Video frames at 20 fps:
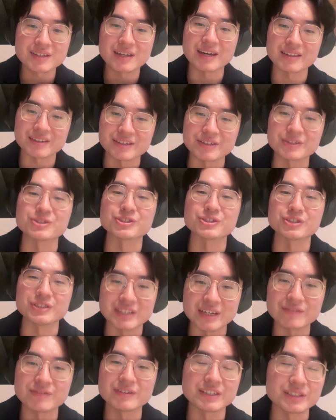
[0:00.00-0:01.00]
I think you
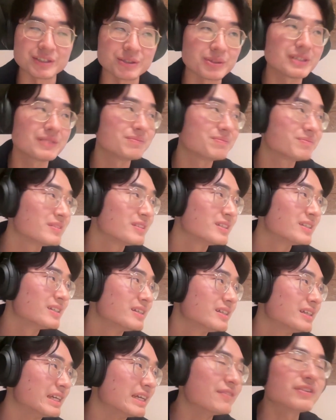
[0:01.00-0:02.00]
should definitely do it,
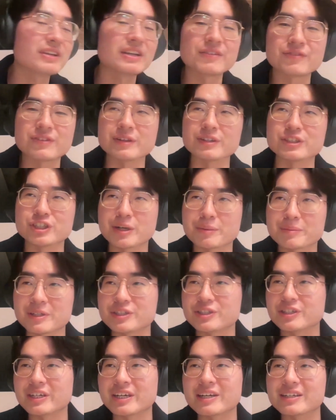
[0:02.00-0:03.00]
even if the job
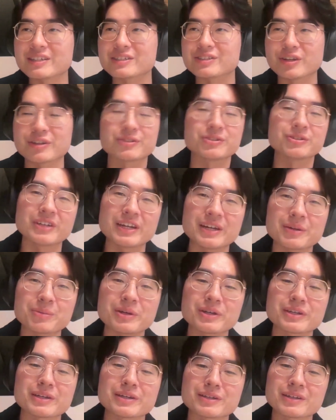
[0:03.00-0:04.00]
that you get is not through
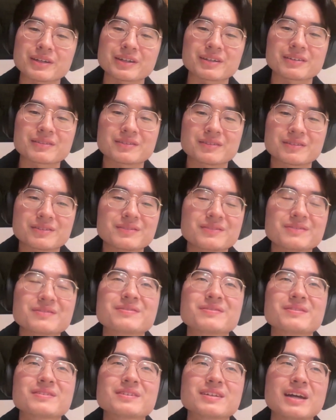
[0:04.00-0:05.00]
networking. Like,
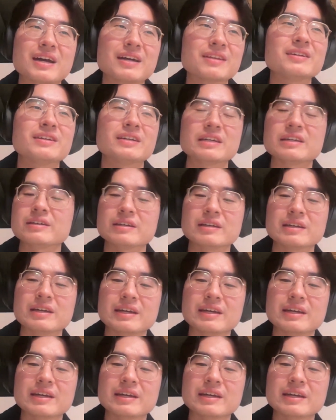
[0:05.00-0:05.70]
I think